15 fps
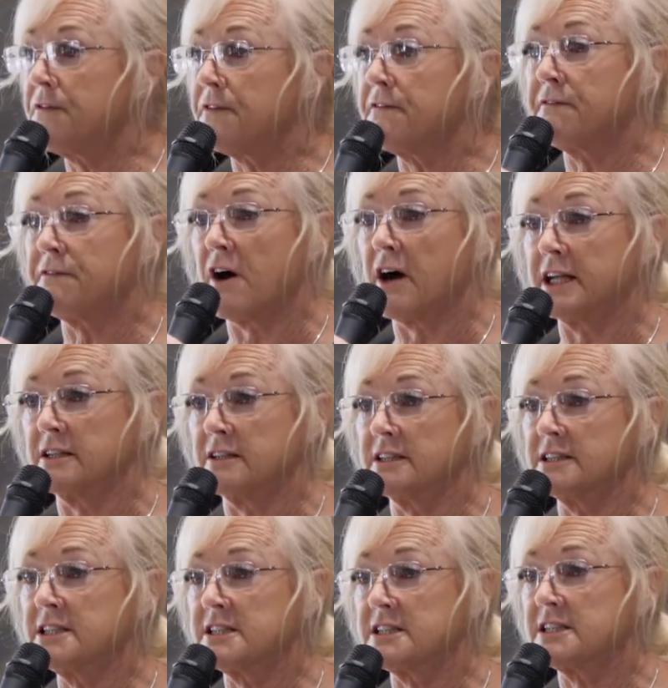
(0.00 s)
the
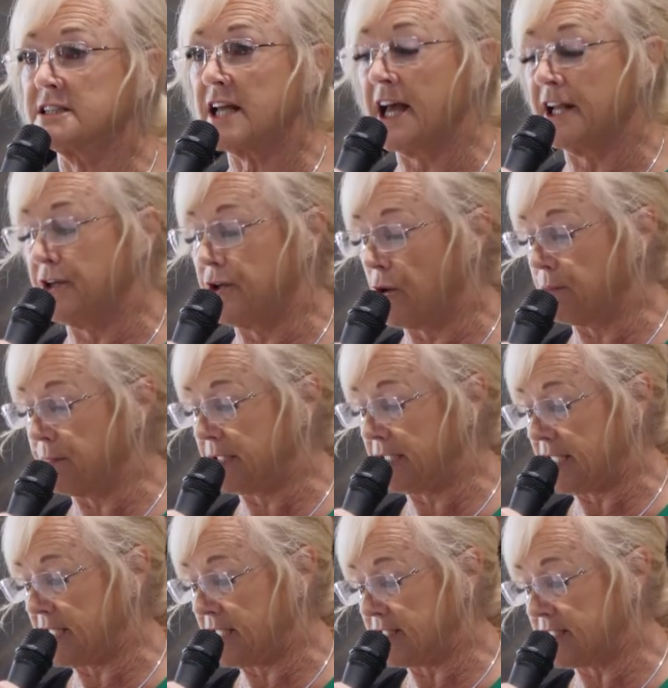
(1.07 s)
finalists and
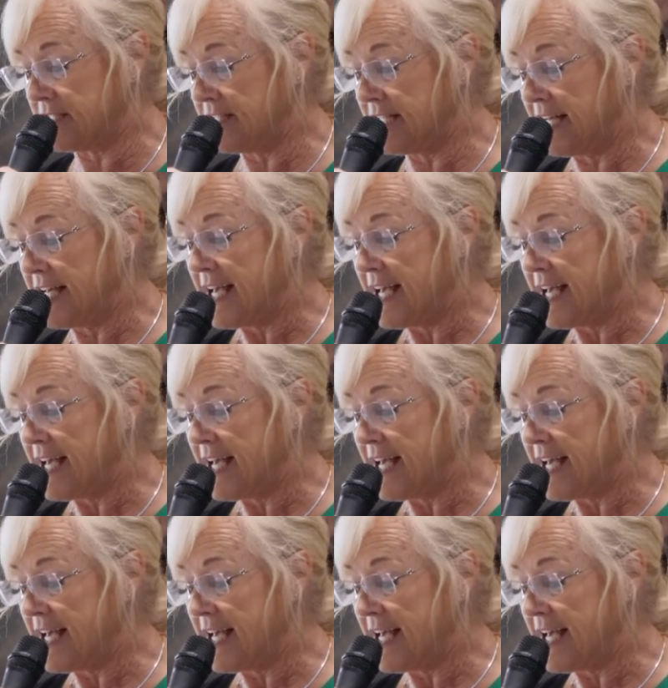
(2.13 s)
nominees.